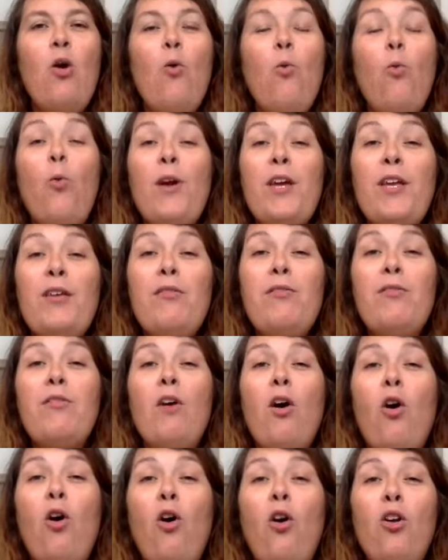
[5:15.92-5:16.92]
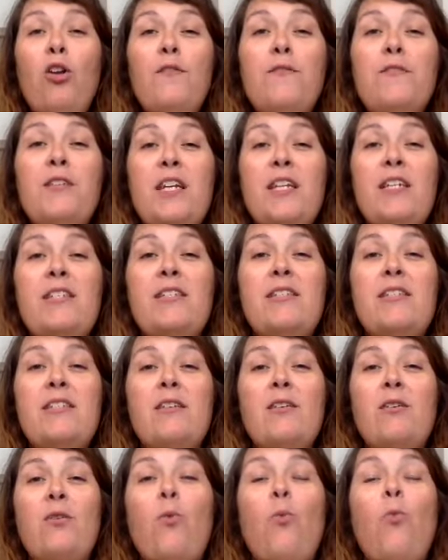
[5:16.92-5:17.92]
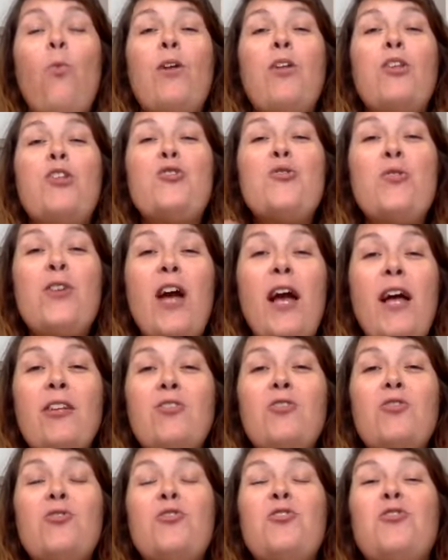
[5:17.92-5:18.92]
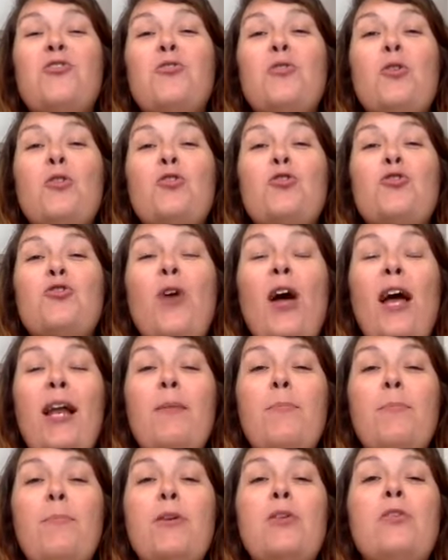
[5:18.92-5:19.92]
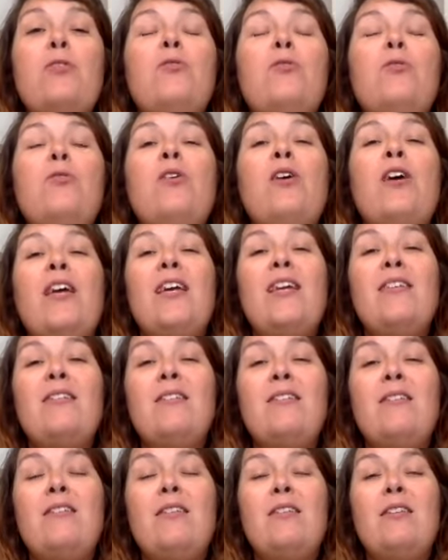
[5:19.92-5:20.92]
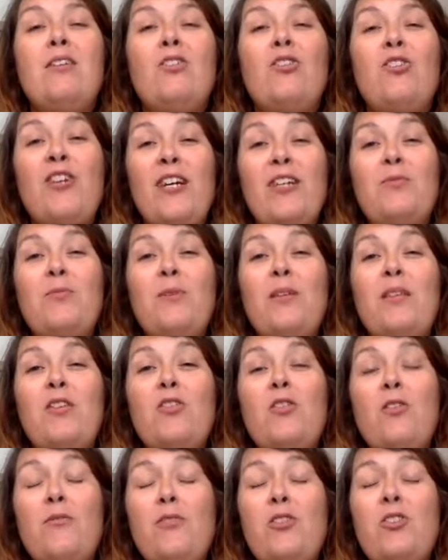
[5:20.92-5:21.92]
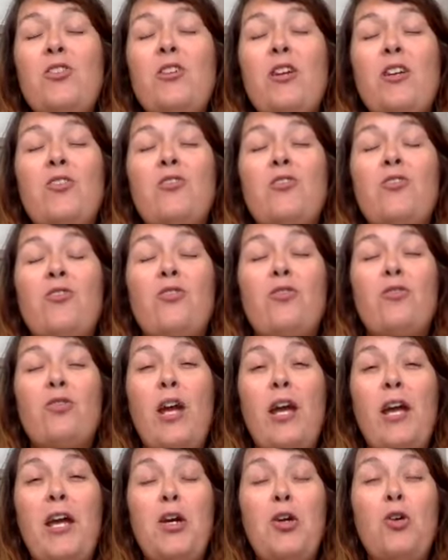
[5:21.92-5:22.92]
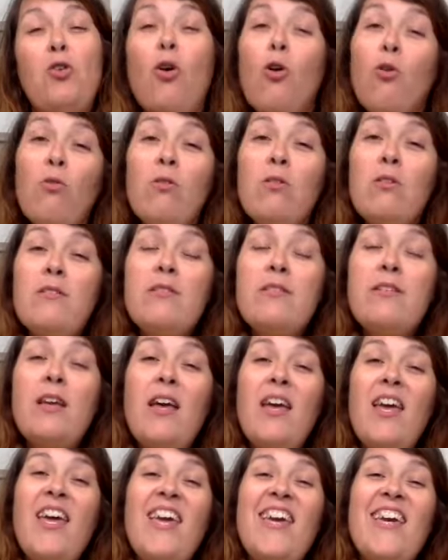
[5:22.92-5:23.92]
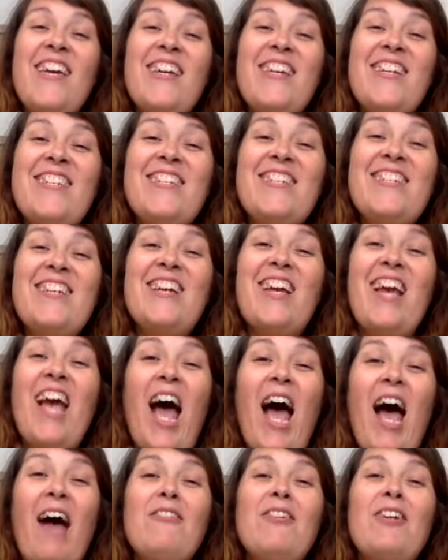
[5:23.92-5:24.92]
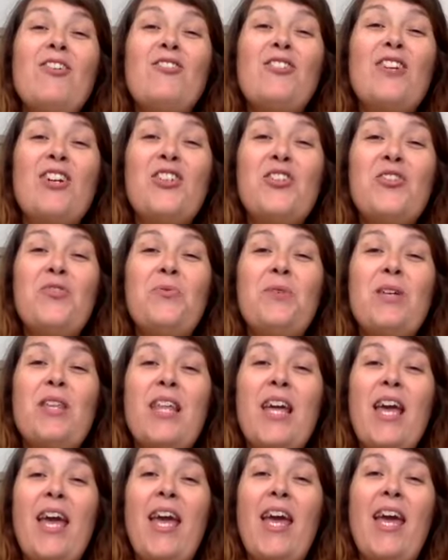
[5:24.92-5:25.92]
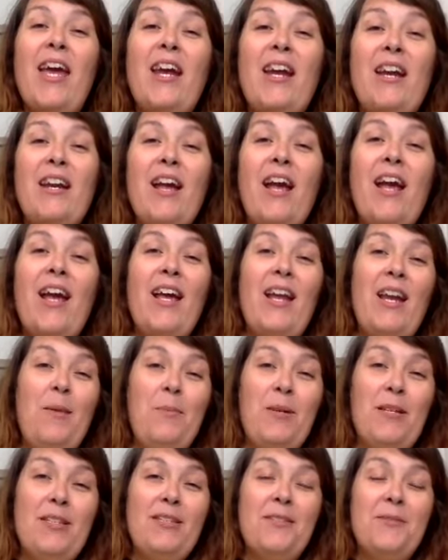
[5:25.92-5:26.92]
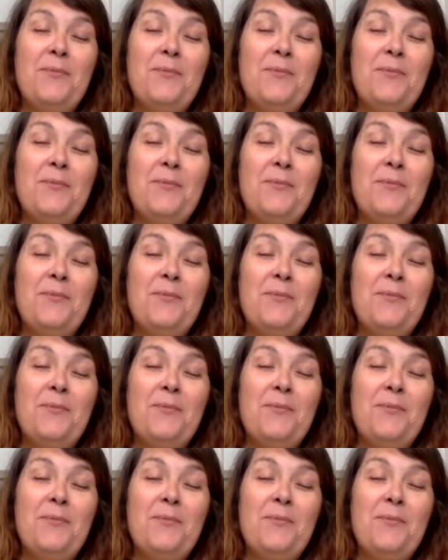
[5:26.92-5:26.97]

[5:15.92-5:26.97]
With all of this, what you can do to help you in connect with your vision and your goals is having a connection with the air element.